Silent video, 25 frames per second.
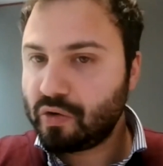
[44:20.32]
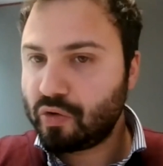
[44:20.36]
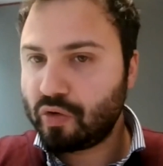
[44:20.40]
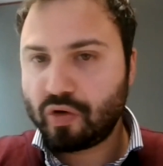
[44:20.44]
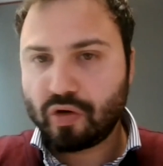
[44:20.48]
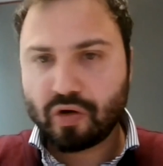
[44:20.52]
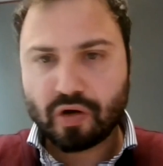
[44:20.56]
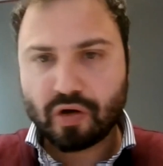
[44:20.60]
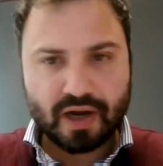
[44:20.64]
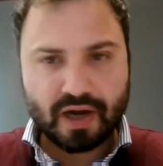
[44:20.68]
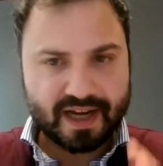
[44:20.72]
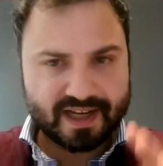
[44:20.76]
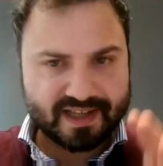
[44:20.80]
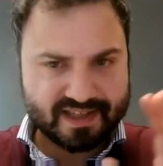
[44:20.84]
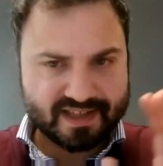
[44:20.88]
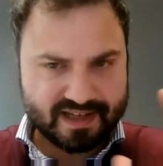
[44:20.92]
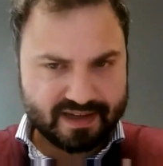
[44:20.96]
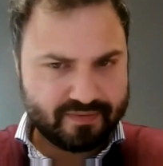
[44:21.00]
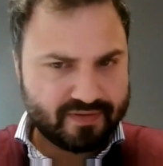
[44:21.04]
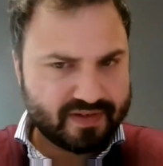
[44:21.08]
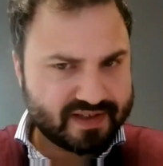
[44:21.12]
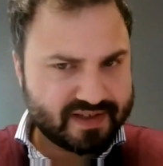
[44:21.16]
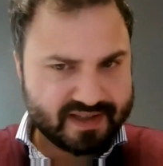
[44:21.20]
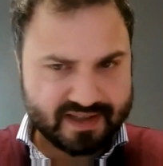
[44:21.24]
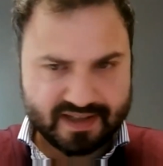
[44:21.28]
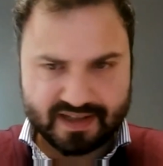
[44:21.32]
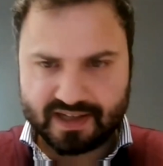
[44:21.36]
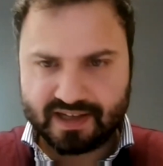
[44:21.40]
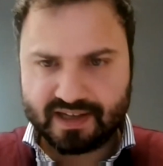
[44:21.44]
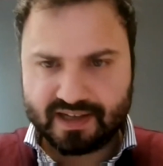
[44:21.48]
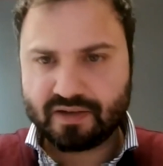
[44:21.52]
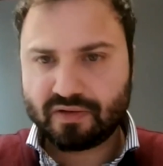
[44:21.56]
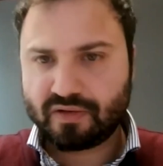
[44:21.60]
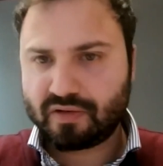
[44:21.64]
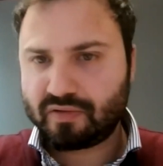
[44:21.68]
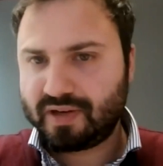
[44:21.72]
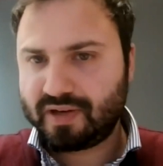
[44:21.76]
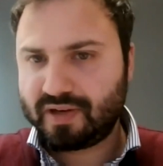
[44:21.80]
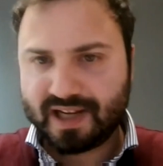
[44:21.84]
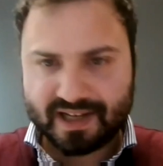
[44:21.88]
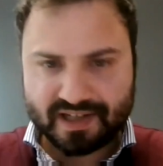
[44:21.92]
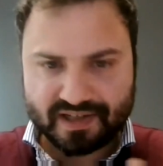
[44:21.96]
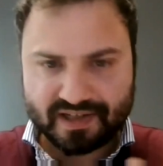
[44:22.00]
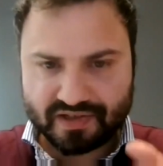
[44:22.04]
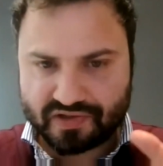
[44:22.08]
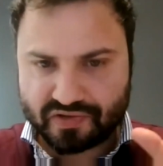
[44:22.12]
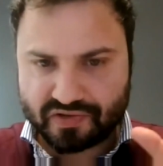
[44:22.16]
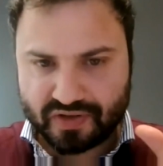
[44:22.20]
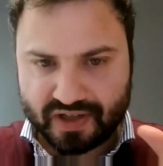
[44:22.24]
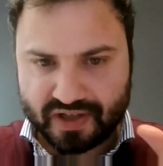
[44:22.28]
or activity or
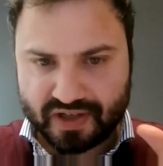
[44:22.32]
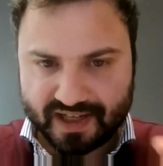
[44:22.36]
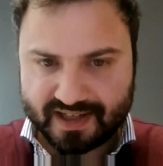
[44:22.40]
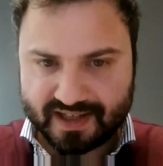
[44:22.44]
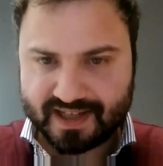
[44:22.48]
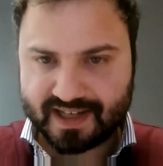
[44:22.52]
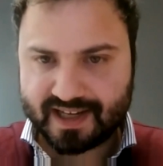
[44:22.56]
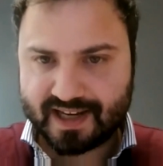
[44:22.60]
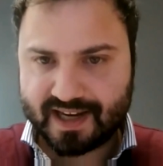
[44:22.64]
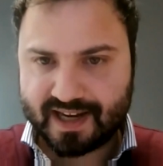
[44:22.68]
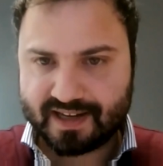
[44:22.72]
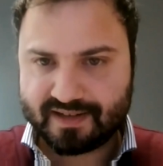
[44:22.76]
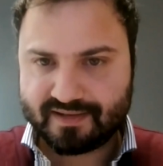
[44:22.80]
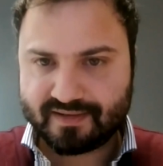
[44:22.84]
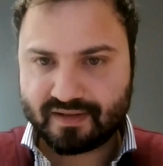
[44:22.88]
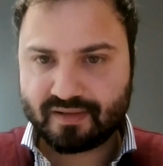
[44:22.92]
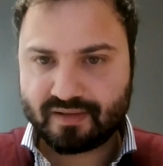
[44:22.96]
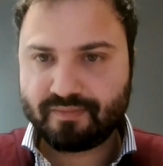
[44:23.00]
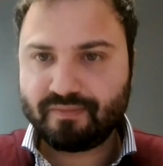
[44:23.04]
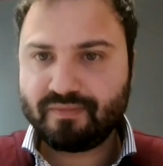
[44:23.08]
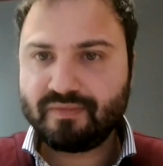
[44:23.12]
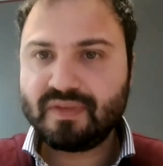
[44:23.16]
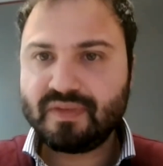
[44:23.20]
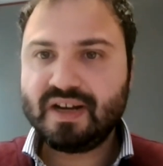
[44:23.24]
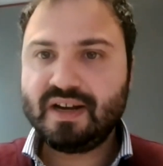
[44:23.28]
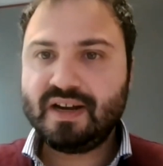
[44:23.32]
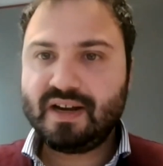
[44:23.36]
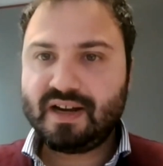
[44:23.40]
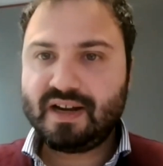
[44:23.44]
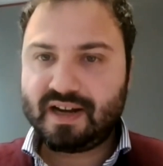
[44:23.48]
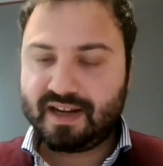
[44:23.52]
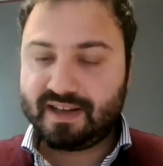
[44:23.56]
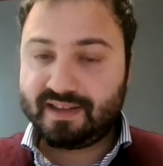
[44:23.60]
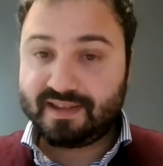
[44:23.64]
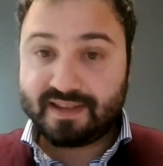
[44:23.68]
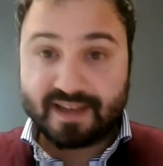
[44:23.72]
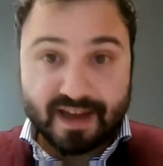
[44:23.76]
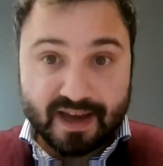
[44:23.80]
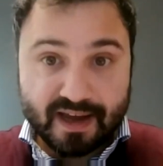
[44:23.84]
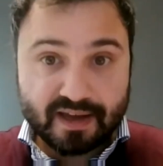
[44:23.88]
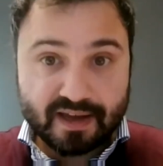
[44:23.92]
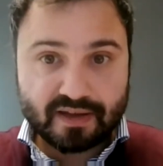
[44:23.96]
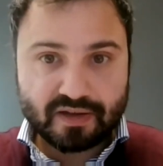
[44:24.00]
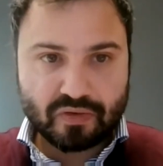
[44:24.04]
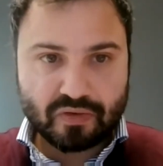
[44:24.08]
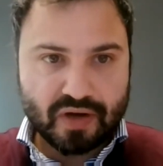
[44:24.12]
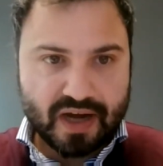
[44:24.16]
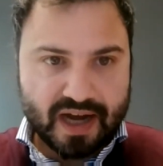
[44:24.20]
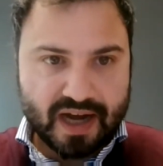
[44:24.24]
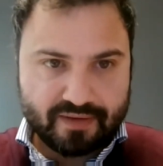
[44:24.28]
related to an indicator. And there
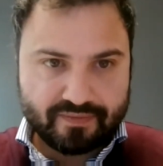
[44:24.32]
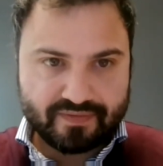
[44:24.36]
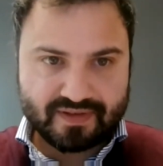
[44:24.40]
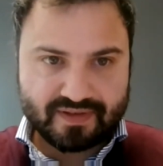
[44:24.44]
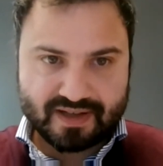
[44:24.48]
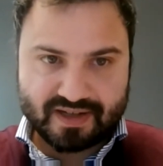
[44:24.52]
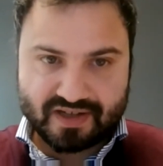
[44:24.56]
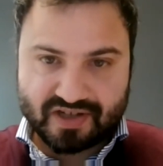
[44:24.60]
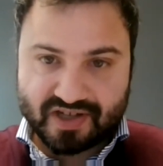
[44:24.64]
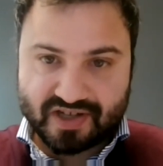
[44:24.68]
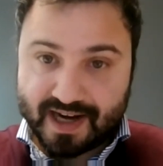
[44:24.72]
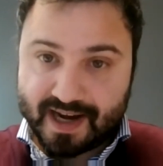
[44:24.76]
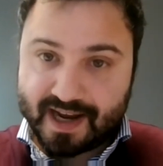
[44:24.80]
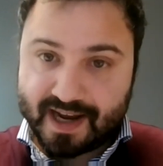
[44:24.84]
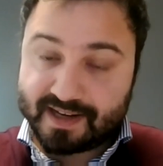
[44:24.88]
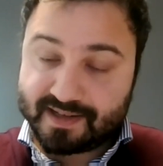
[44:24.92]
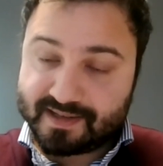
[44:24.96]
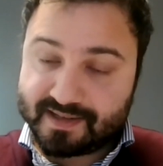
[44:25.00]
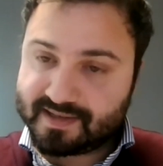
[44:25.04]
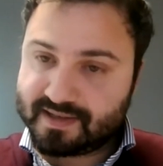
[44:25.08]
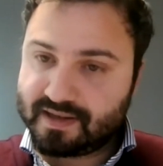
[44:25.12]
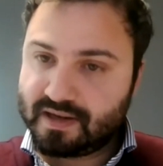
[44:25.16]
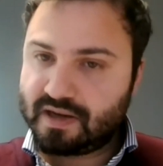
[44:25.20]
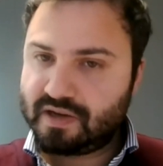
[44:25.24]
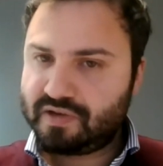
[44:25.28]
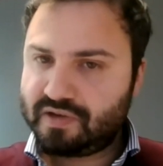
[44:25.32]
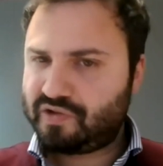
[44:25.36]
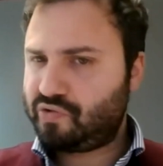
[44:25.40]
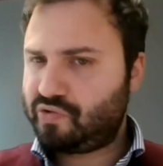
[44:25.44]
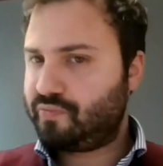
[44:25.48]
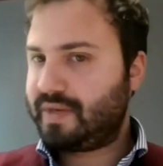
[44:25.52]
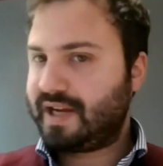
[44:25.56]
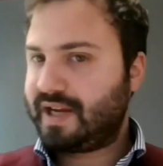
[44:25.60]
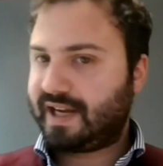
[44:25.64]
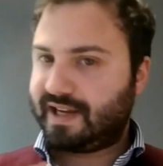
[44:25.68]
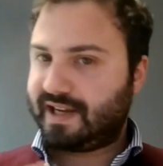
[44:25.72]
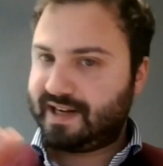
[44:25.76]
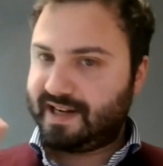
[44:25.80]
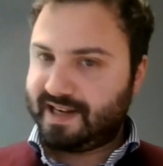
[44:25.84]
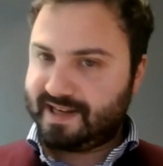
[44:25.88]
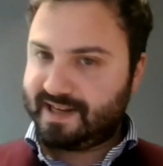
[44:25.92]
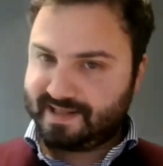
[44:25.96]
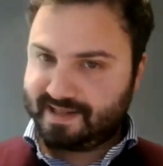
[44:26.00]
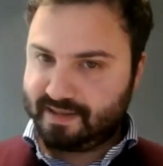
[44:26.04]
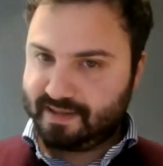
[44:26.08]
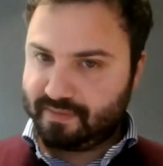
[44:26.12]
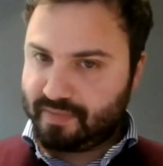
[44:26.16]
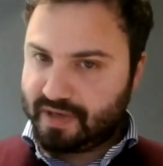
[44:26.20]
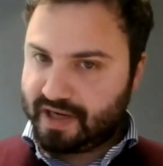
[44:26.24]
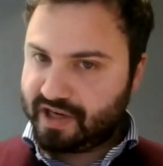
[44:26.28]
you have the chance to make an
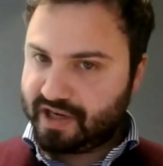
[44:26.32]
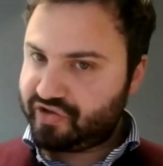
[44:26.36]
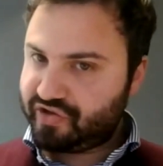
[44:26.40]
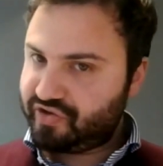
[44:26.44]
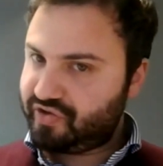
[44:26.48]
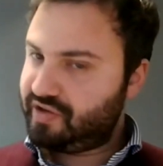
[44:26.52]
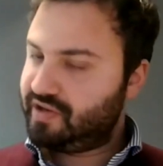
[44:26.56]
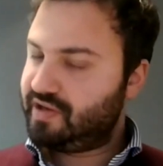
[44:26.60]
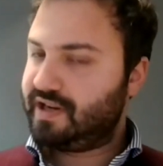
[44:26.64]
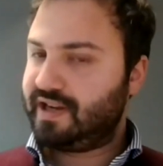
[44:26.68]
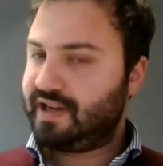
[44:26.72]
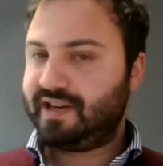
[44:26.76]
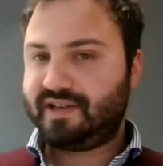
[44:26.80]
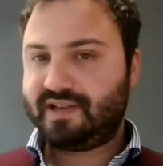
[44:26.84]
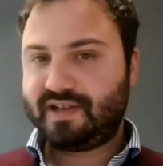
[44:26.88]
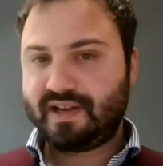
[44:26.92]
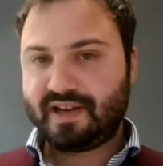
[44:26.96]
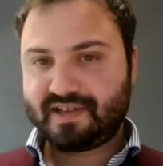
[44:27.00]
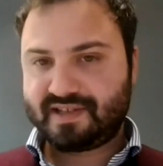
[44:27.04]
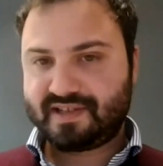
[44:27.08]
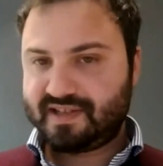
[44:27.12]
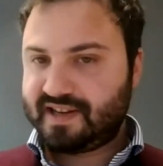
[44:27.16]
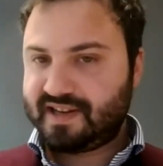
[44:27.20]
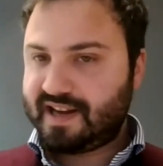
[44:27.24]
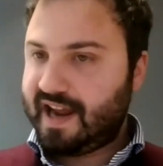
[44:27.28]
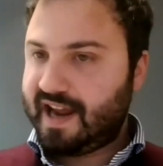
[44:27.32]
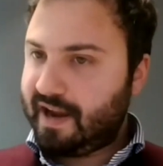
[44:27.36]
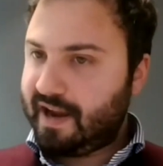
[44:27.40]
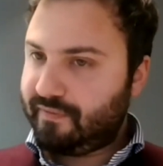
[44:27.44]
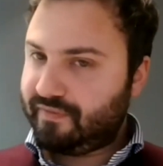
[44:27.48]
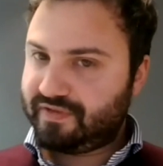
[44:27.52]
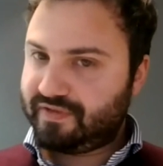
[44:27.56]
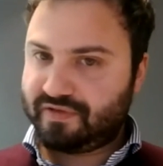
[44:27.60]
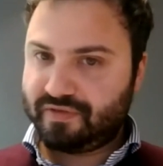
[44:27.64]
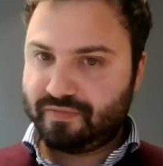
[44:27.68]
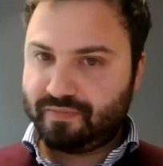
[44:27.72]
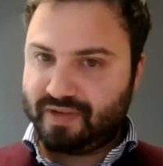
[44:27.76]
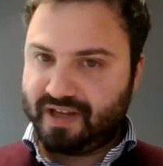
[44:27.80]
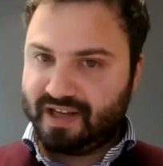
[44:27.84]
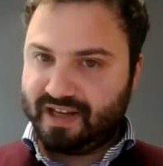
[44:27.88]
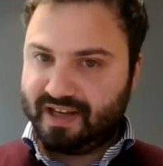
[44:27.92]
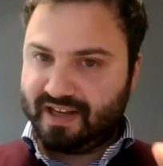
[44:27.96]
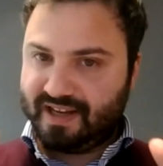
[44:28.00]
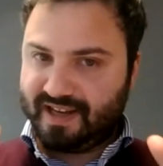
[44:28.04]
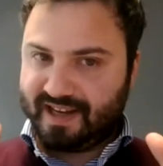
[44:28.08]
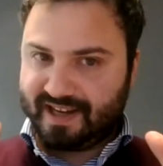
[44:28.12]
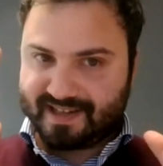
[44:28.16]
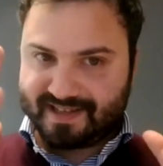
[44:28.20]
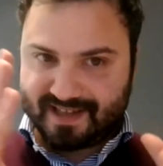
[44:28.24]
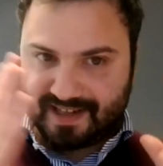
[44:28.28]
estimation. It doesn't have to
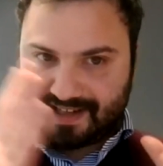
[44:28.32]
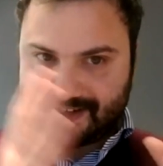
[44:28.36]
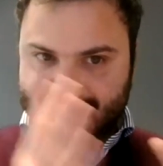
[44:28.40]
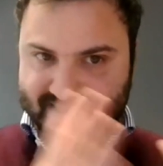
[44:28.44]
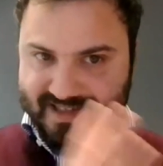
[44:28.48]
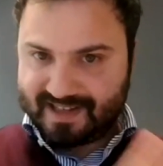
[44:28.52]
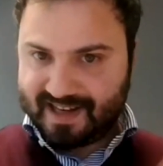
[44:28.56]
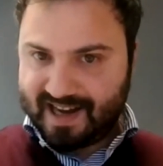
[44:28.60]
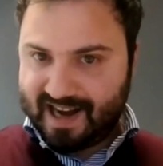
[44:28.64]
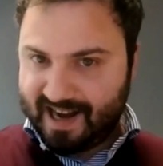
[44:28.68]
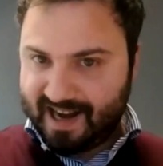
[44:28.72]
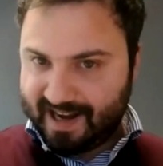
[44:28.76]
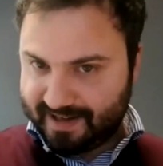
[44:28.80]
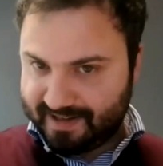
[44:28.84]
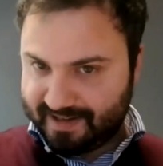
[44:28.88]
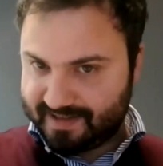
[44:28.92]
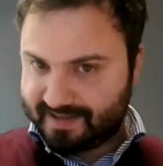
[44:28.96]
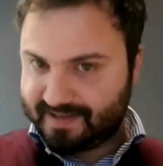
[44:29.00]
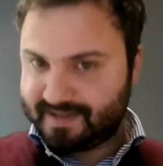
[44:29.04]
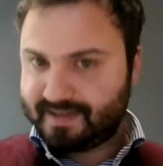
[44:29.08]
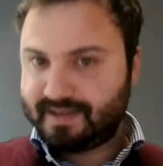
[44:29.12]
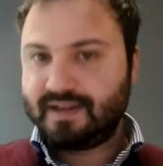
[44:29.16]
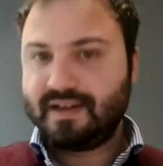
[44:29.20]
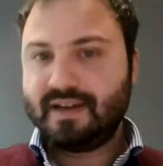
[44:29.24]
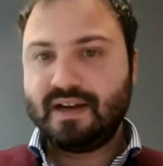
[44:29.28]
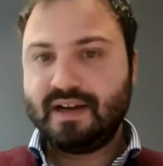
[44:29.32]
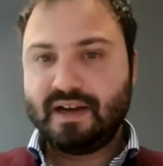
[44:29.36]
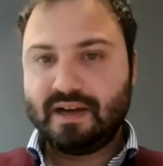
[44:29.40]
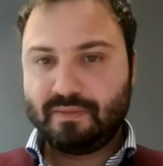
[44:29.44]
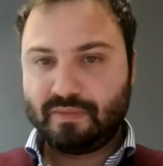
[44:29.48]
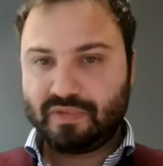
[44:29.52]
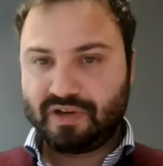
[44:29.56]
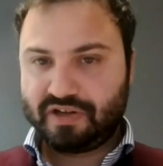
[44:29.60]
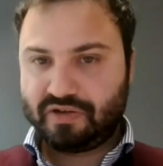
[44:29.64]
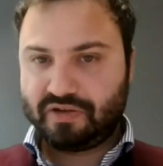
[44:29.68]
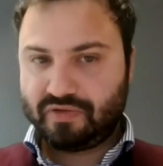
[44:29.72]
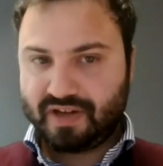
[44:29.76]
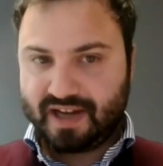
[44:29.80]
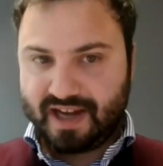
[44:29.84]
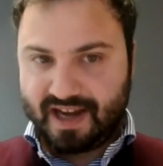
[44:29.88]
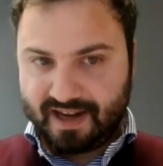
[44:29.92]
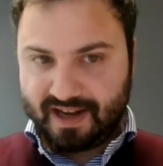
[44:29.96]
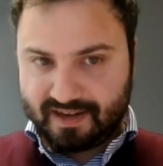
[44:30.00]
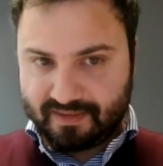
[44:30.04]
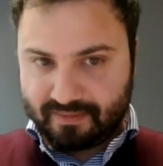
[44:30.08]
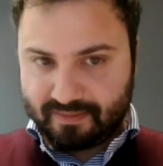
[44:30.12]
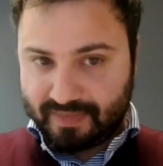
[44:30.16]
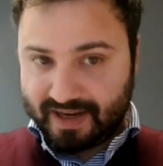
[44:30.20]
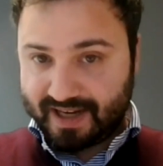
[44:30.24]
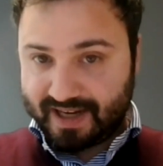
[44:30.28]
be exact science, but you
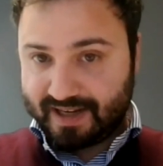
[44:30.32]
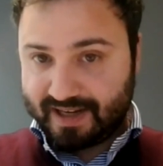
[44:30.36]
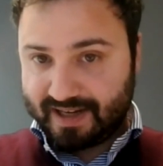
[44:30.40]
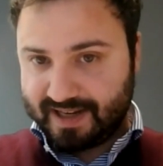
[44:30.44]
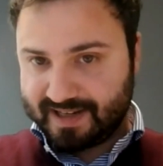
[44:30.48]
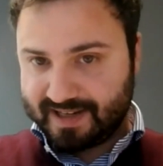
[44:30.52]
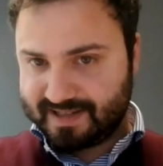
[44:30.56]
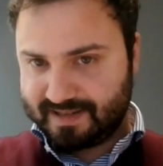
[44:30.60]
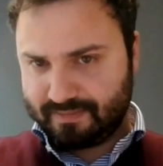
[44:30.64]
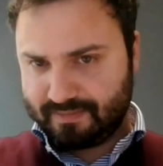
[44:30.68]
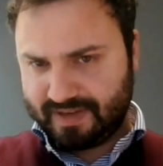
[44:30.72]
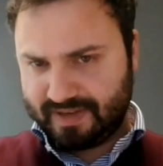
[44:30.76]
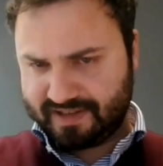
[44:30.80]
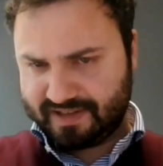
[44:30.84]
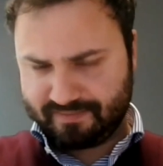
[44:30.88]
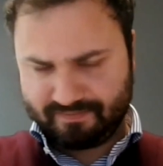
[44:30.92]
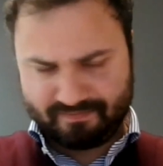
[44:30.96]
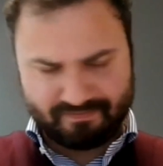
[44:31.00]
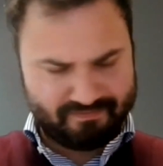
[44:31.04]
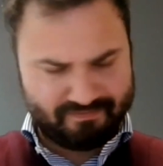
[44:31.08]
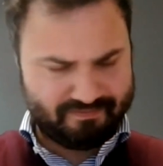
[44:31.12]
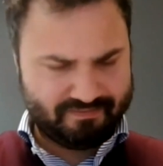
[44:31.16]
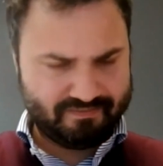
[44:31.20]
can make an estimate